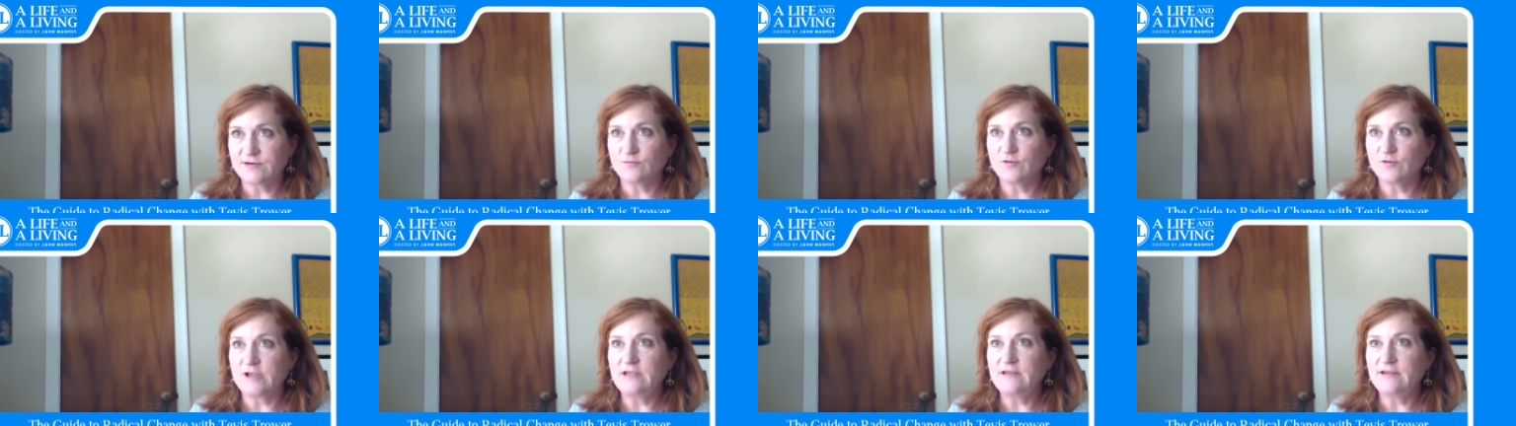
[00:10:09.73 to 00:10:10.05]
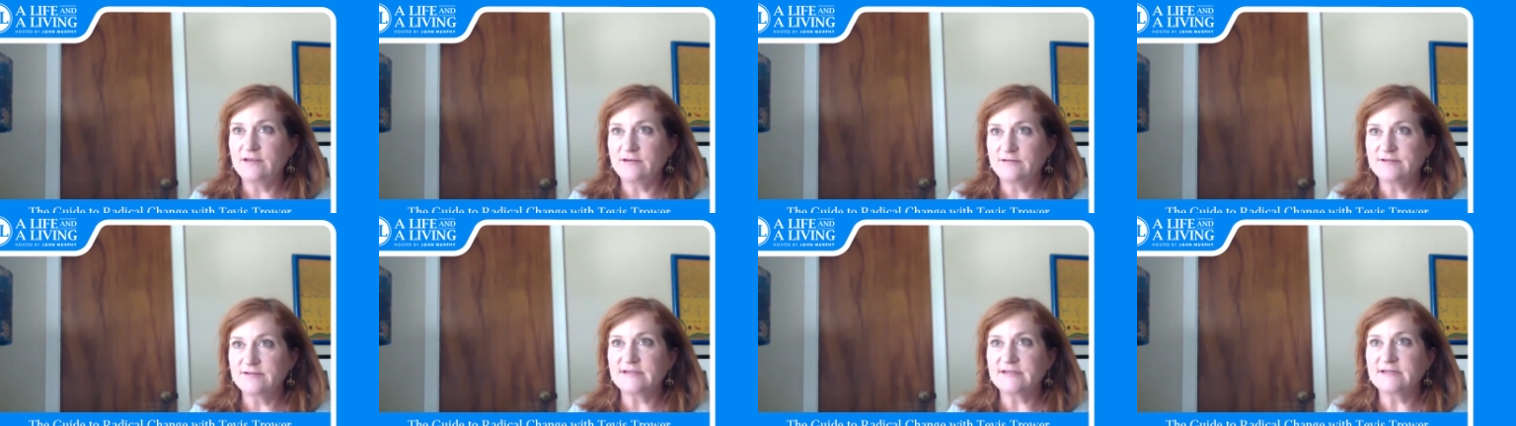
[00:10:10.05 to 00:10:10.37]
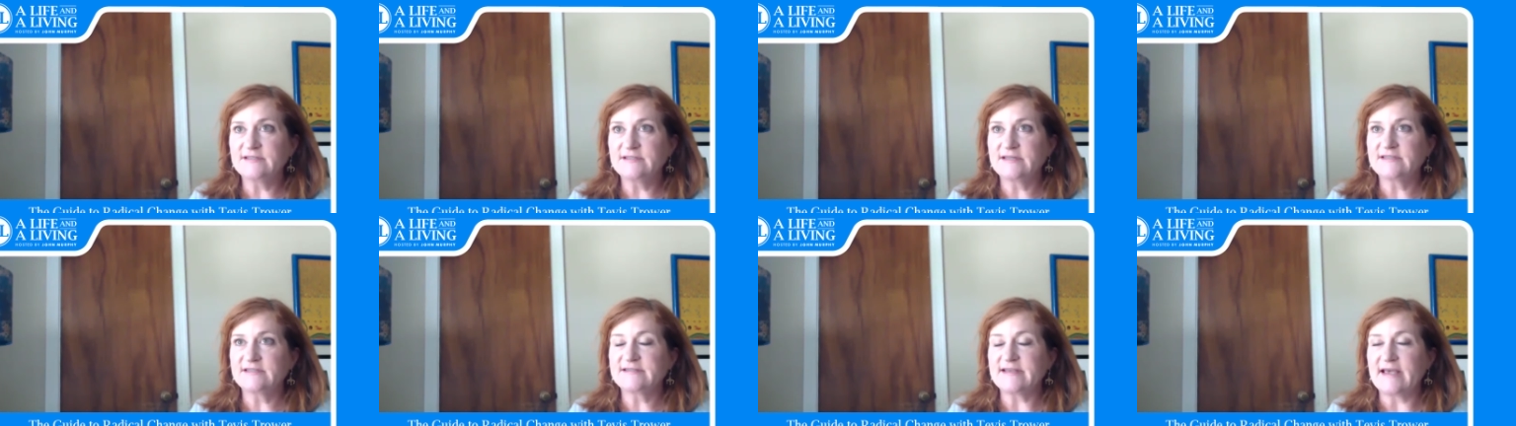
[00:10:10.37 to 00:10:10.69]
We use it
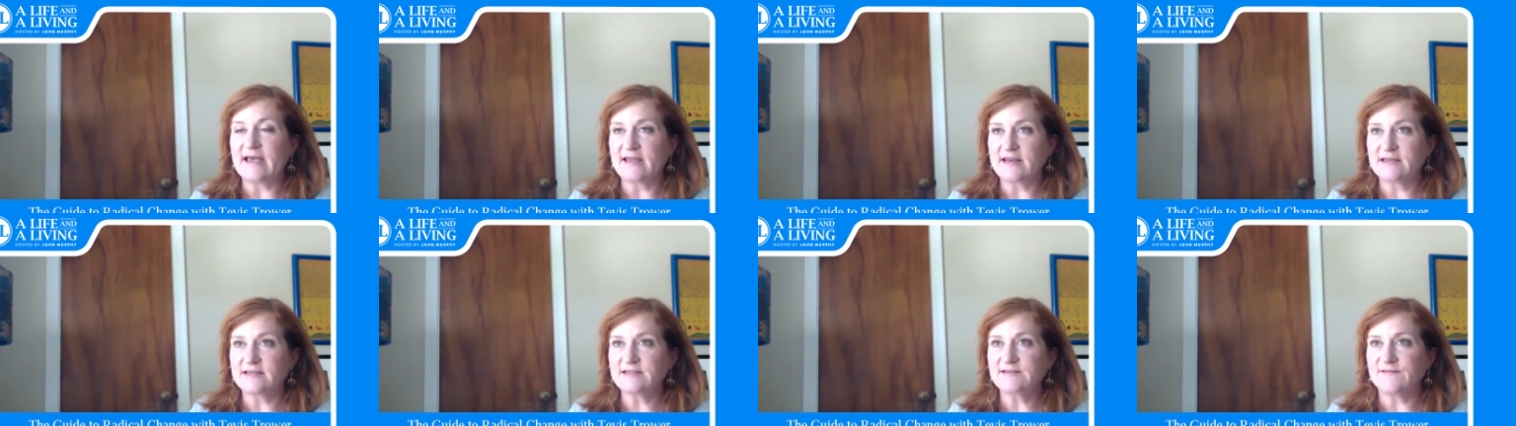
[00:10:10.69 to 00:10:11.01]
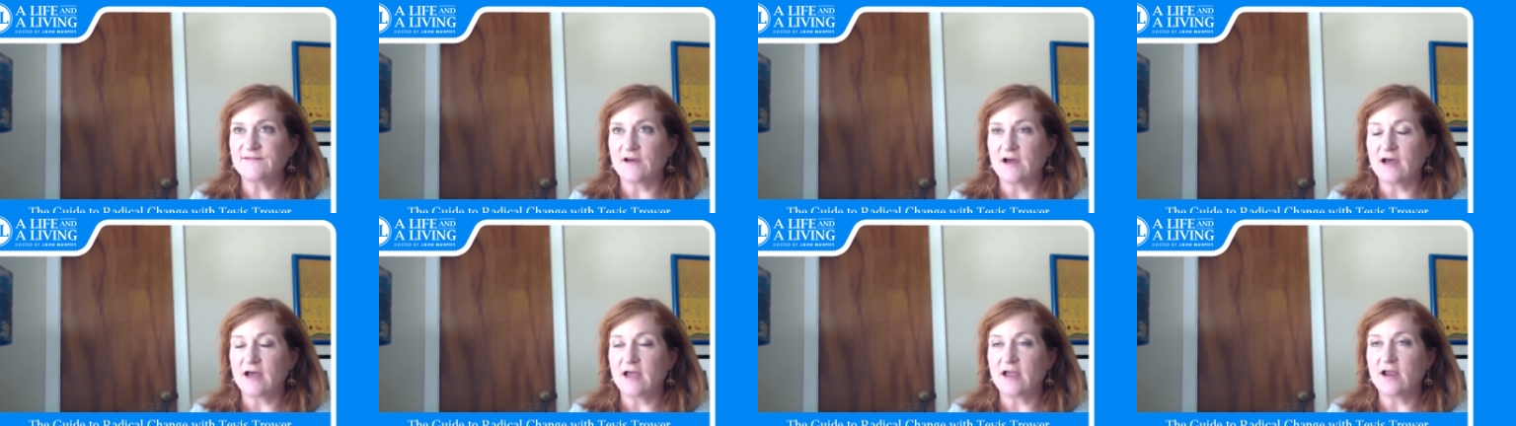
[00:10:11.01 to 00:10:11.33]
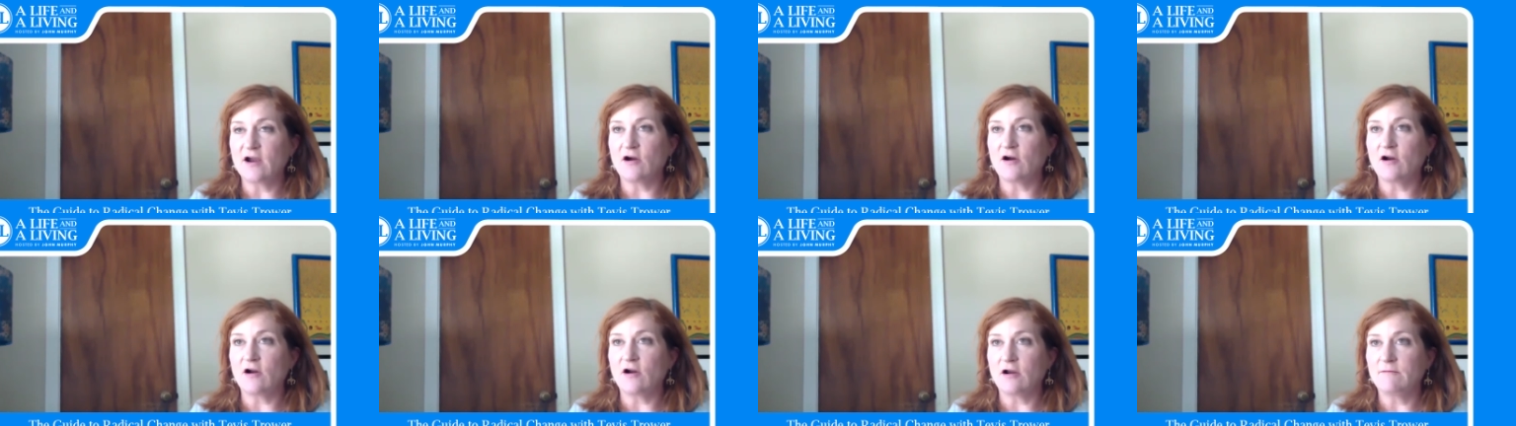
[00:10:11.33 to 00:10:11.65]
to satisfy
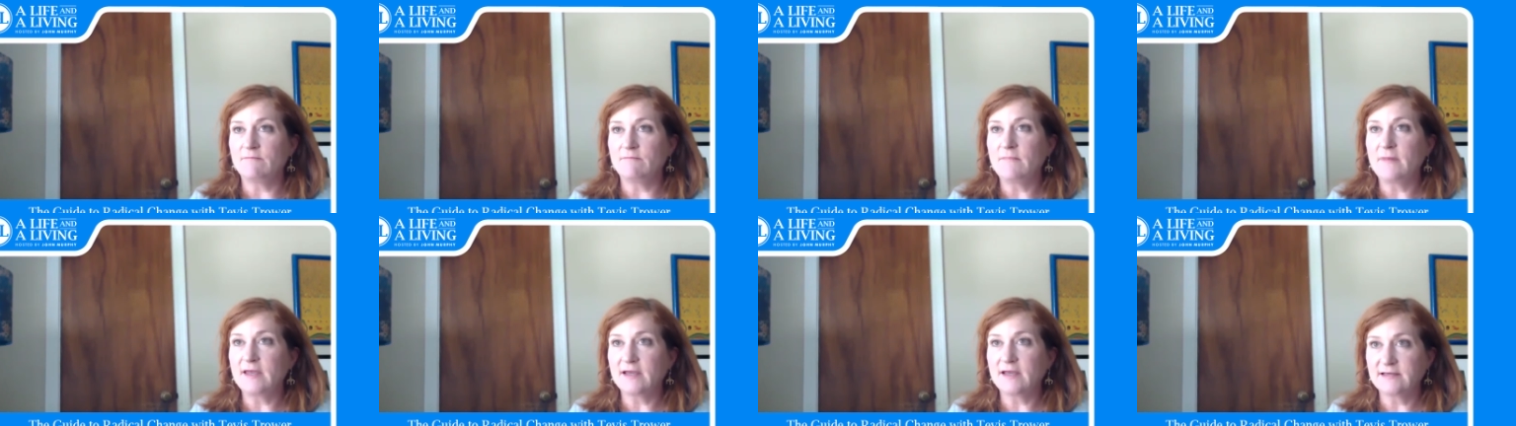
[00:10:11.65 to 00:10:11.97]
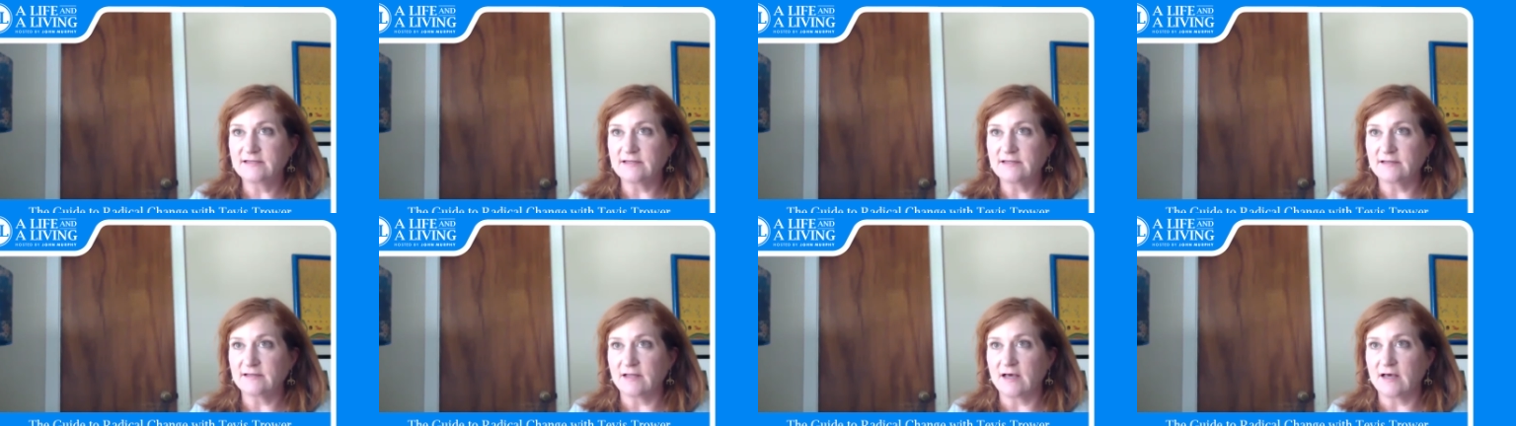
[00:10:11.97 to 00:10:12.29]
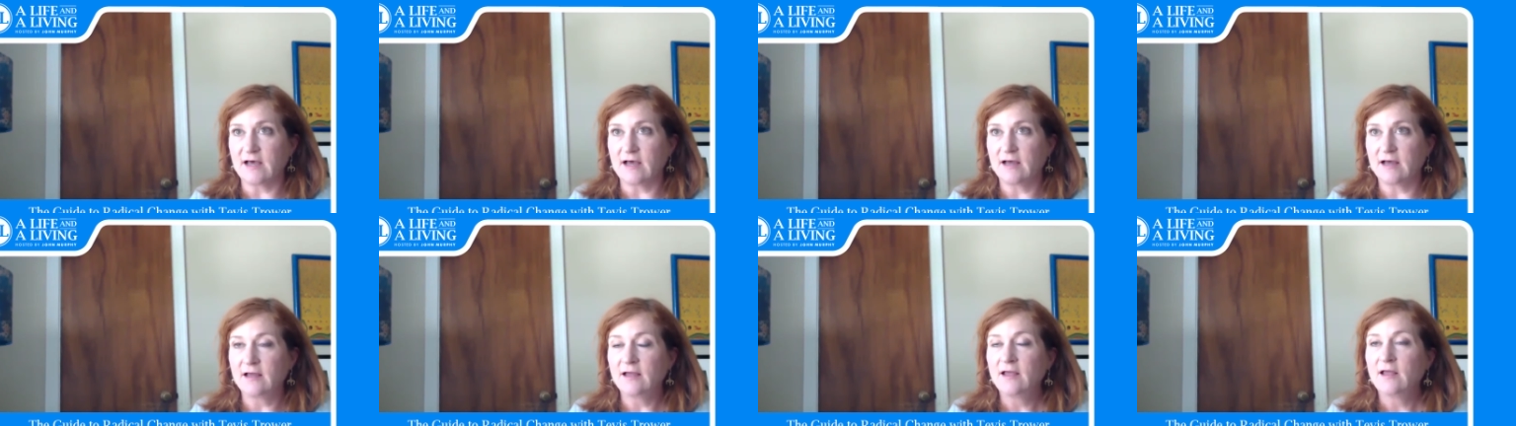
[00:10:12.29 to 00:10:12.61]
our
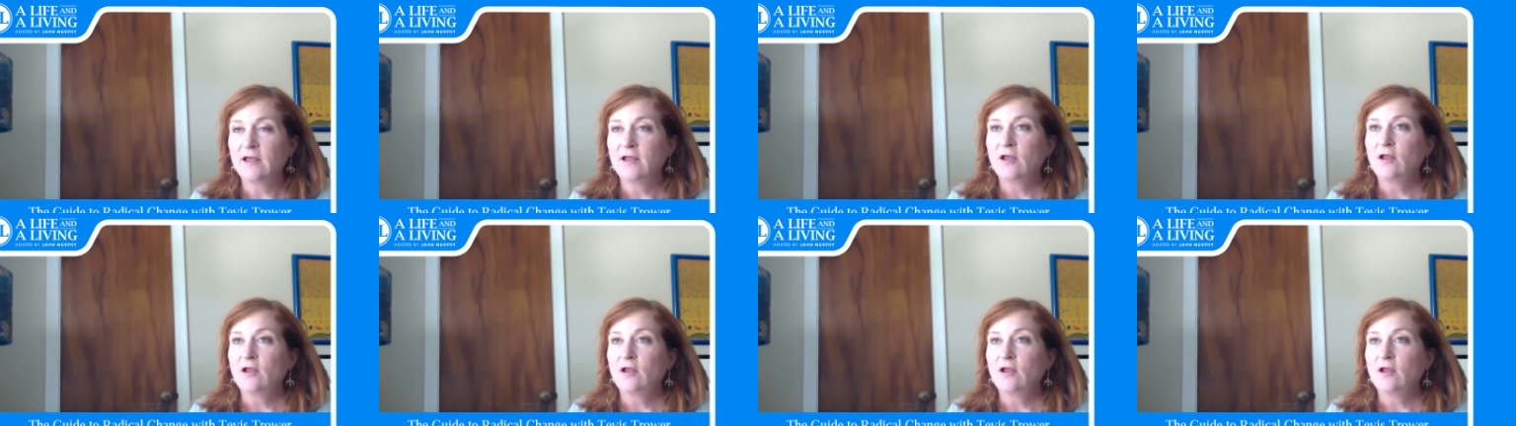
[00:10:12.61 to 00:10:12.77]
amygdala,